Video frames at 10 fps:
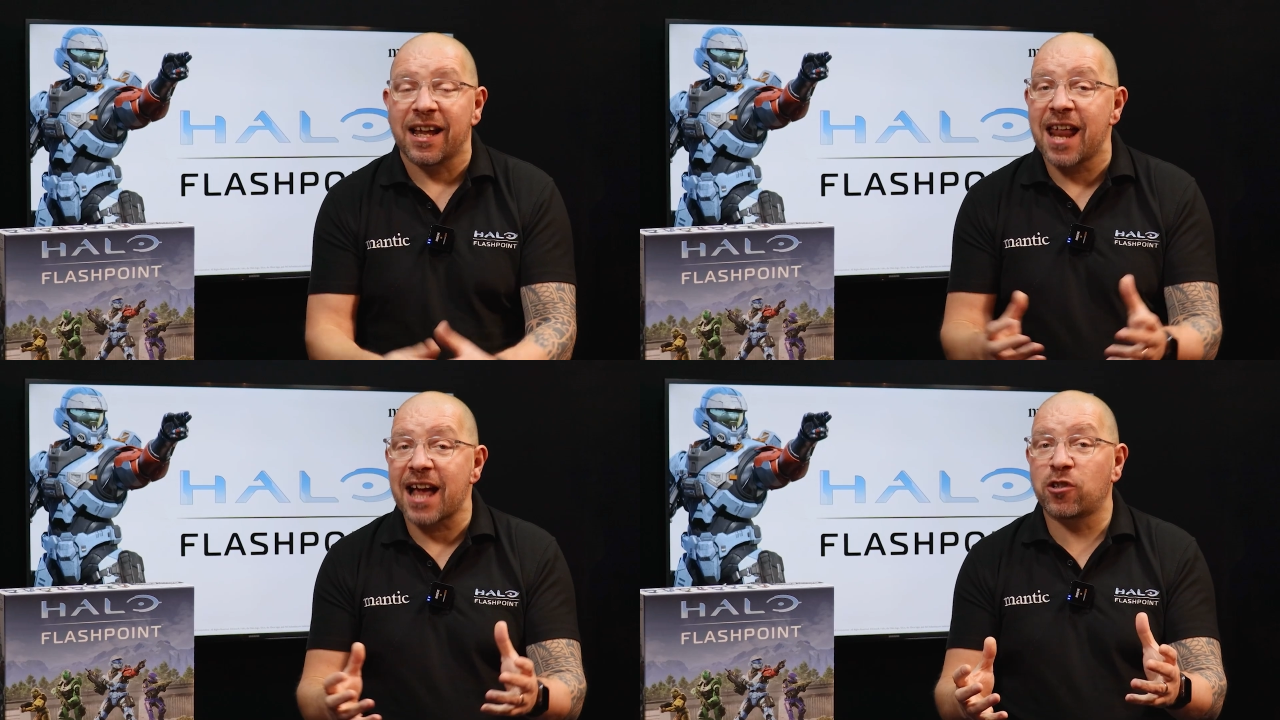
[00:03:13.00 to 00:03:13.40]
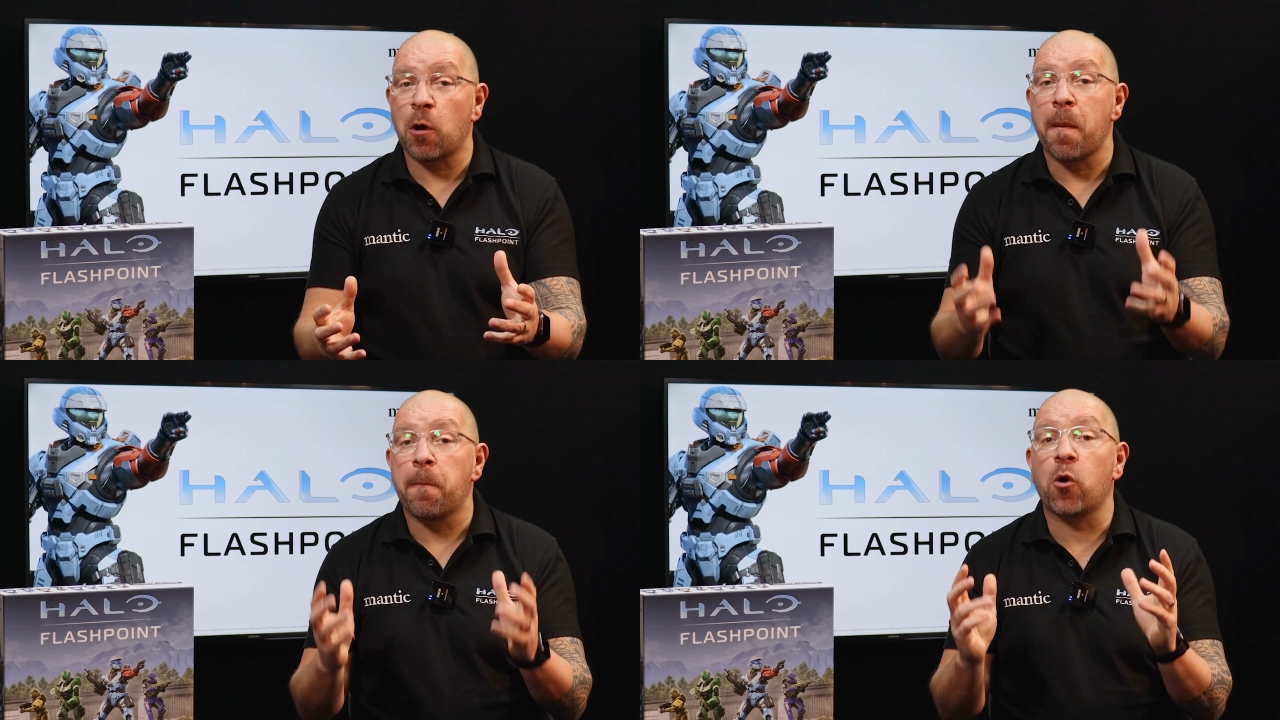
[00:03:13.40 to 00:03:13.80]
Next
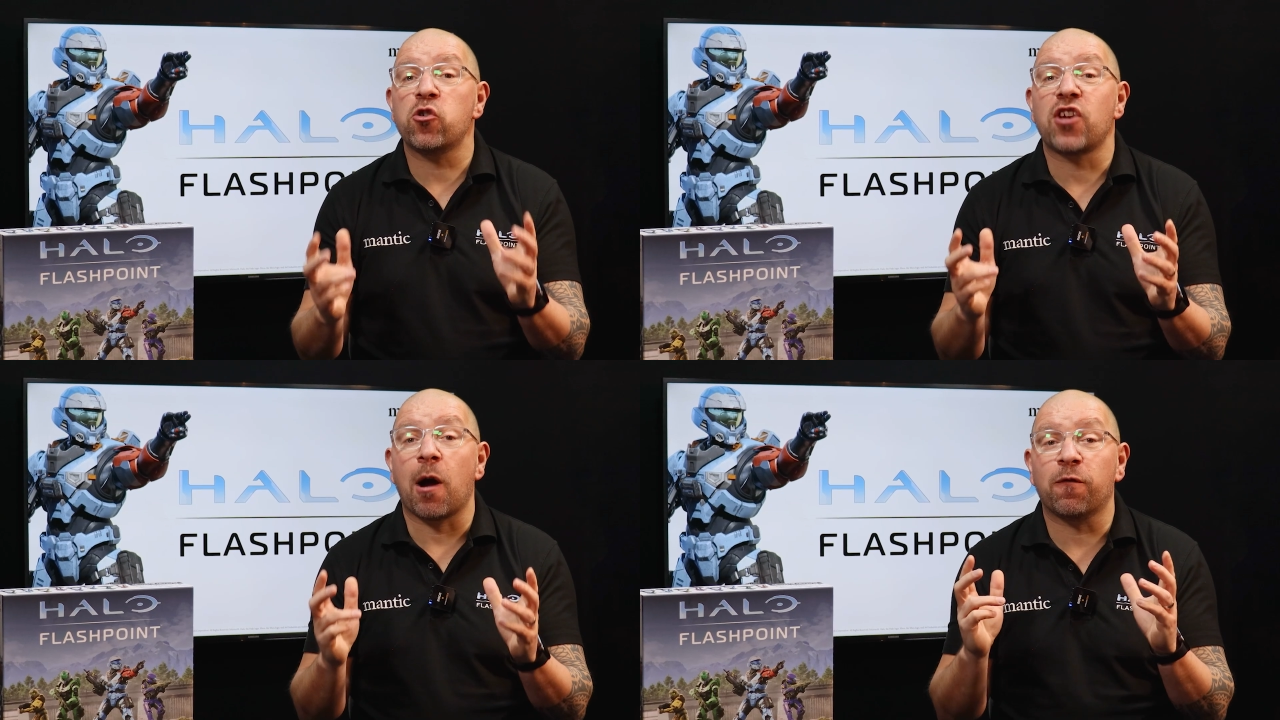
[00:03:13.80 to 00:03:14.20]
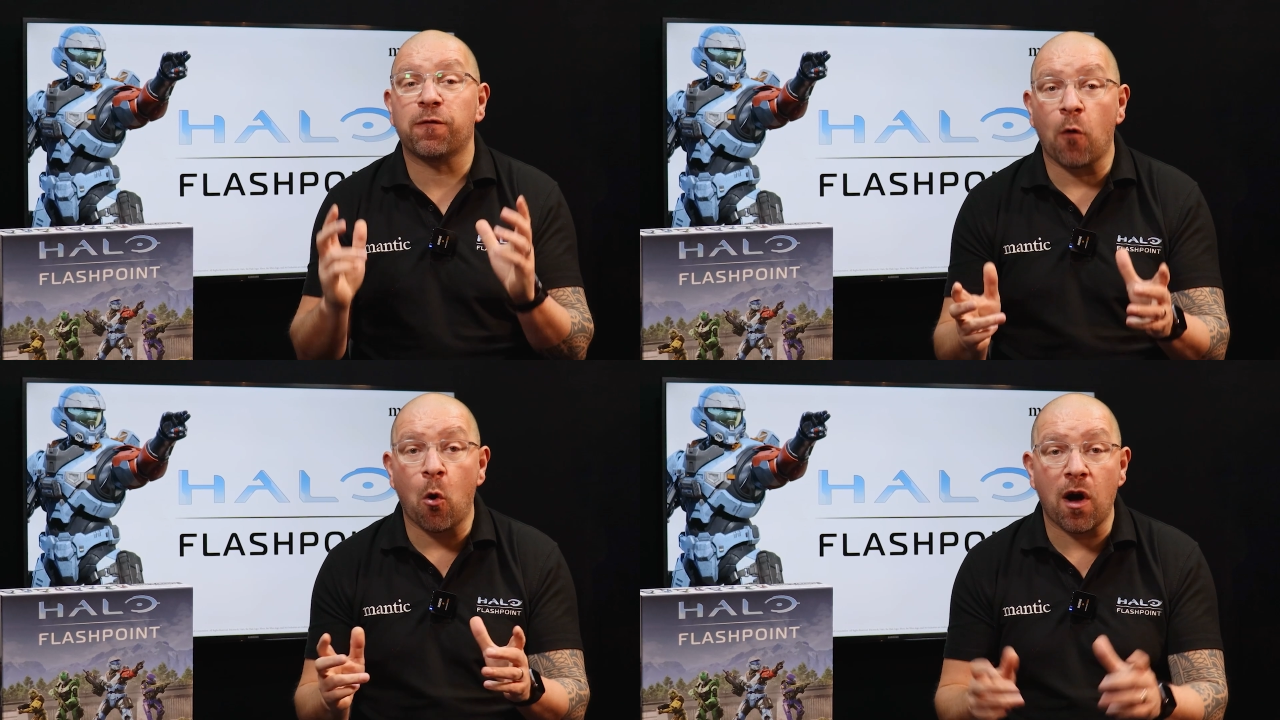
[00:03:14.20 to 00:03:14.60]
up, punch out
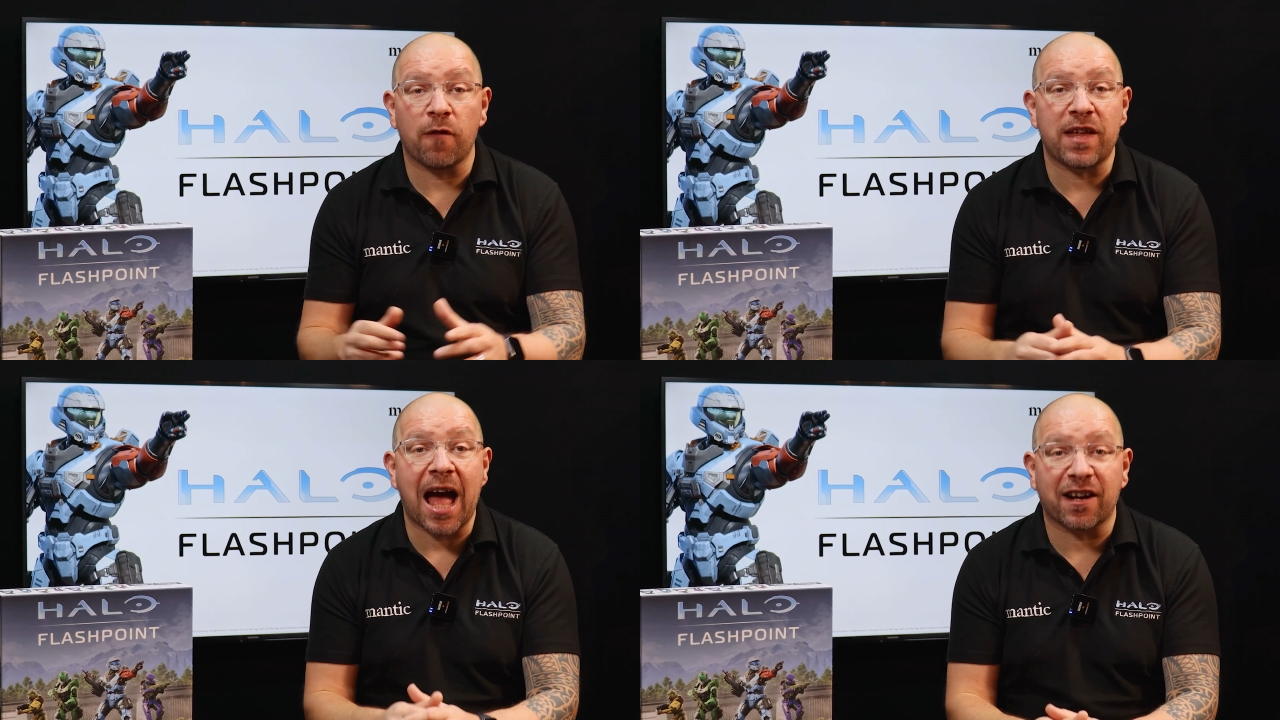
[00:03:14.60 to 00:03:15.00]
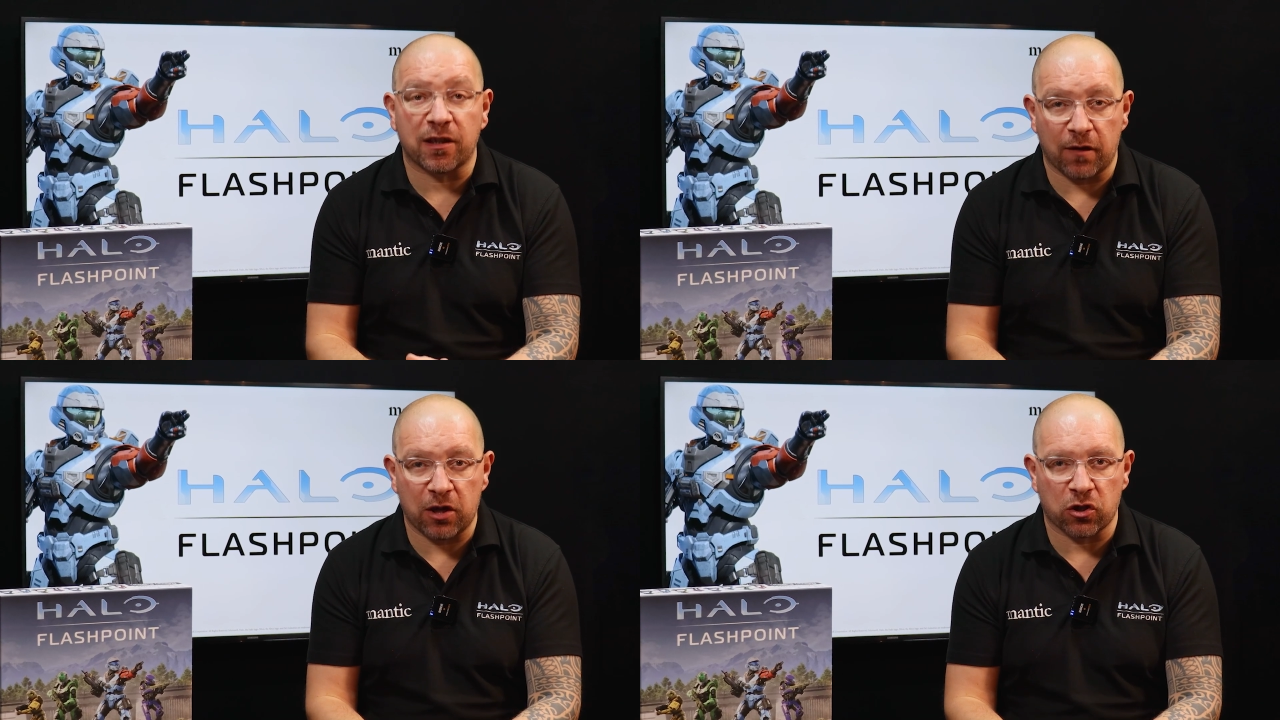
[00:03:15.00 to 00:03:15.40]
4 of the
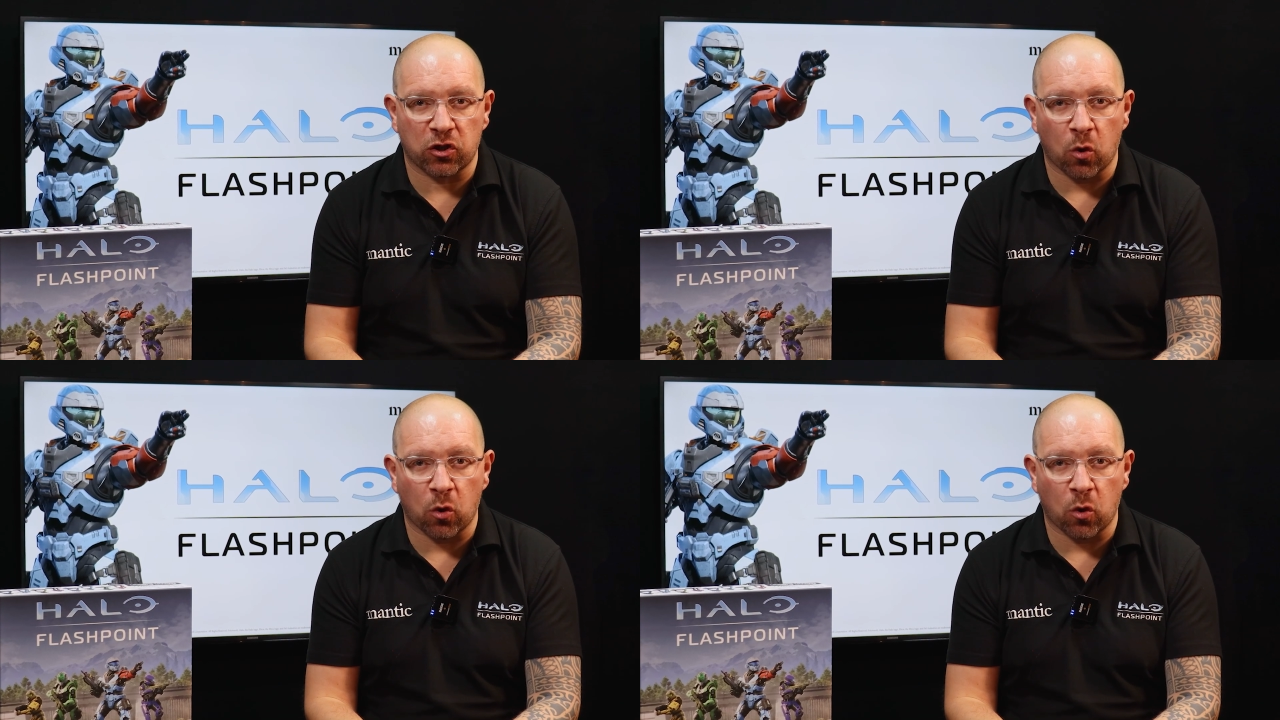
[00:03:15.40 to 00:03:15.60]
activation